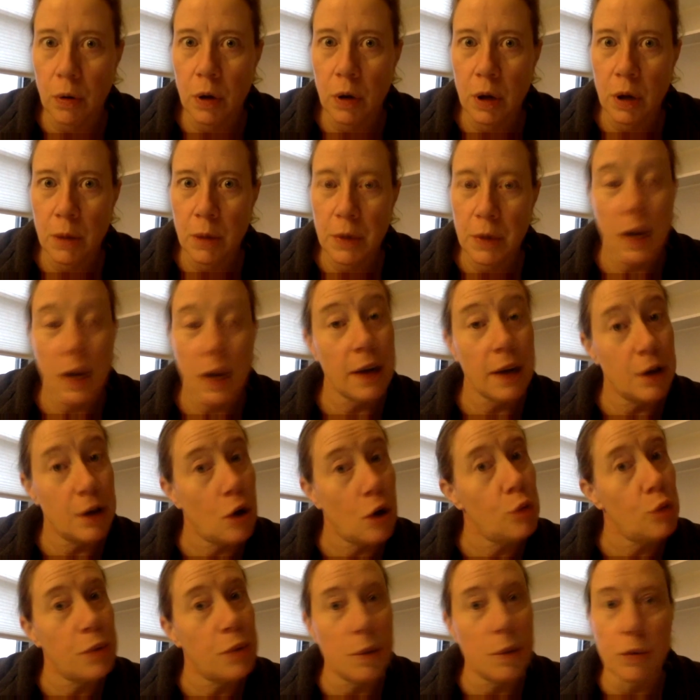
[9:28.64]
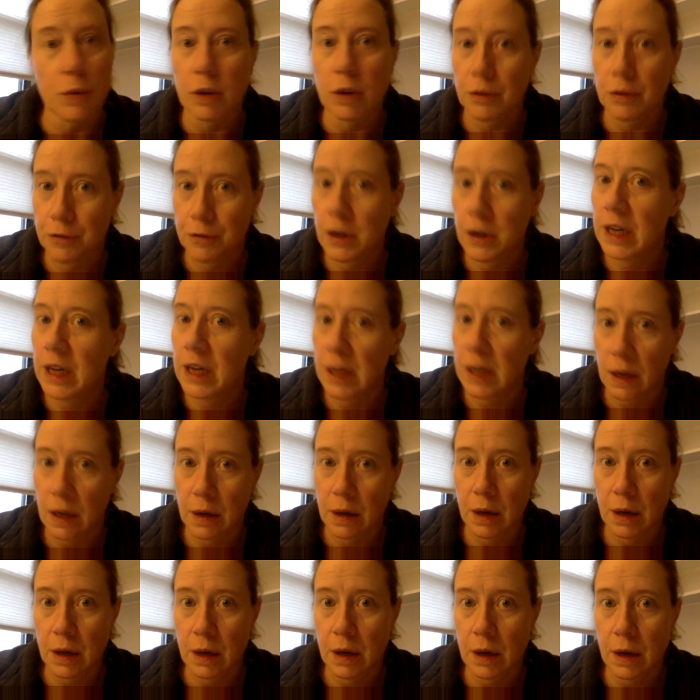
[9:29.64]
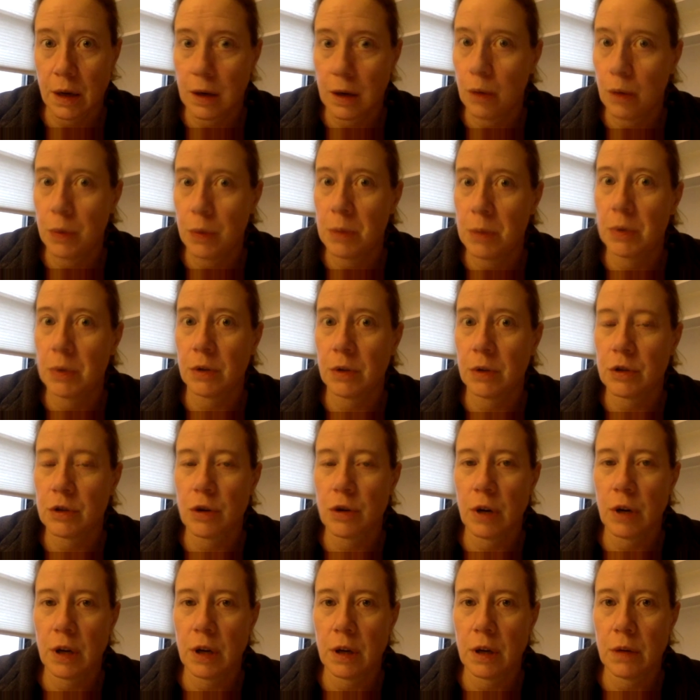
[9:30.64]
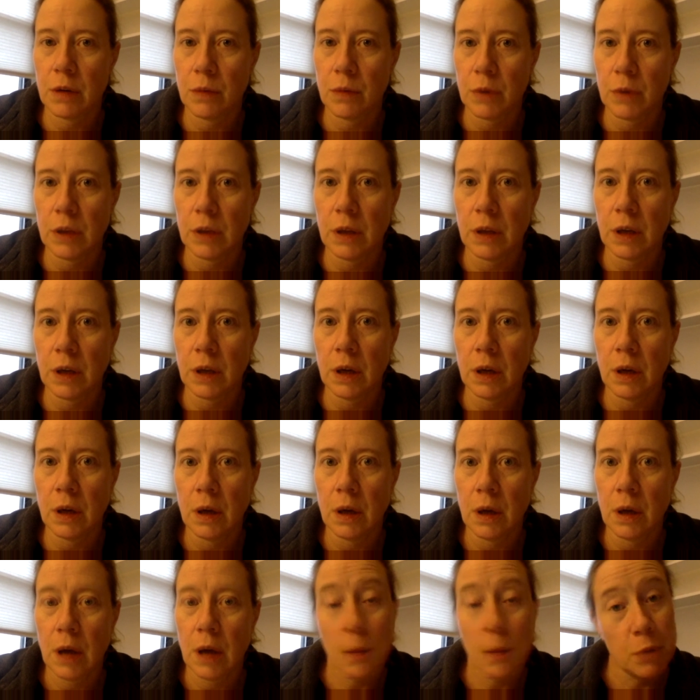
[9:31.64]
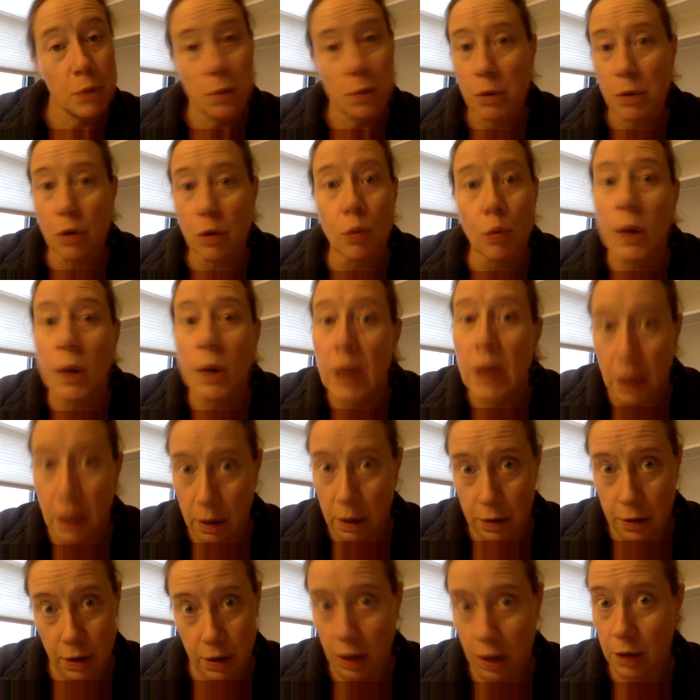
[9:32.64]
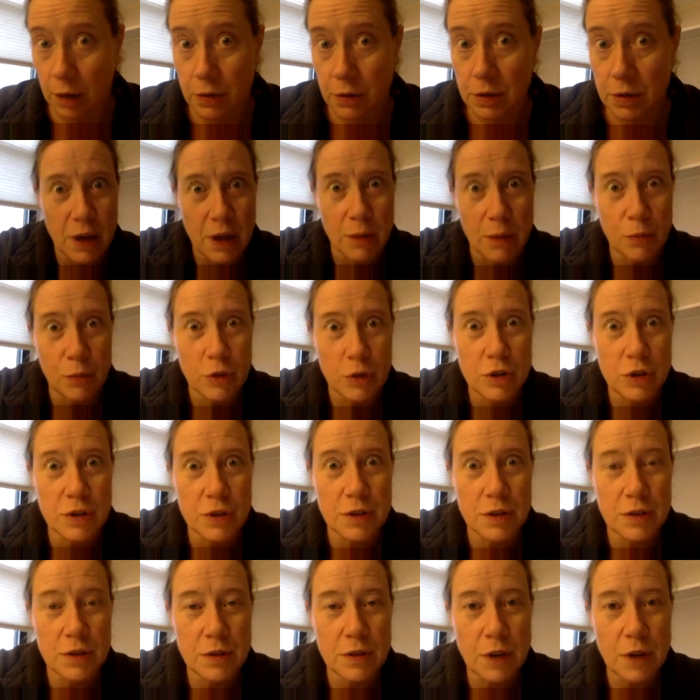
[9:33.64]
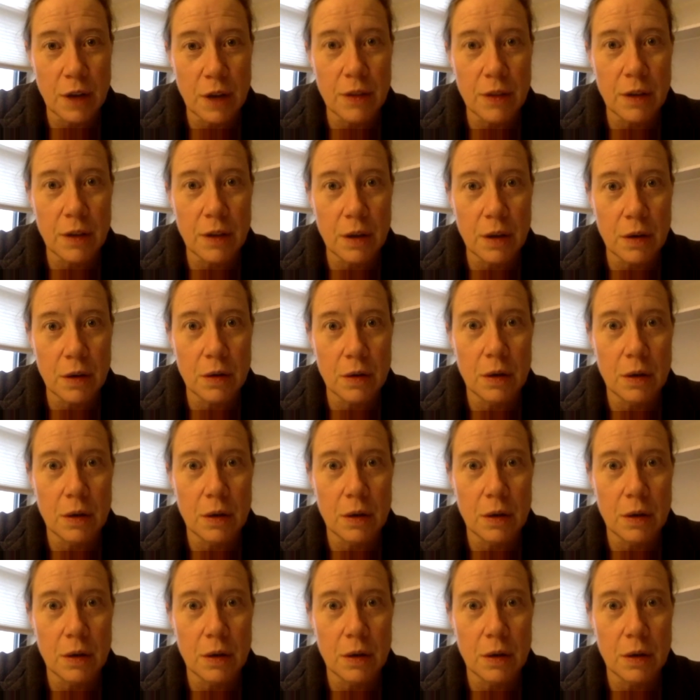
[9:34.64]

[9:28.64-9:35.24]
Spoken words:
But I know people are fighting, and I know people are trying to really, and people are winning things, which is, I think,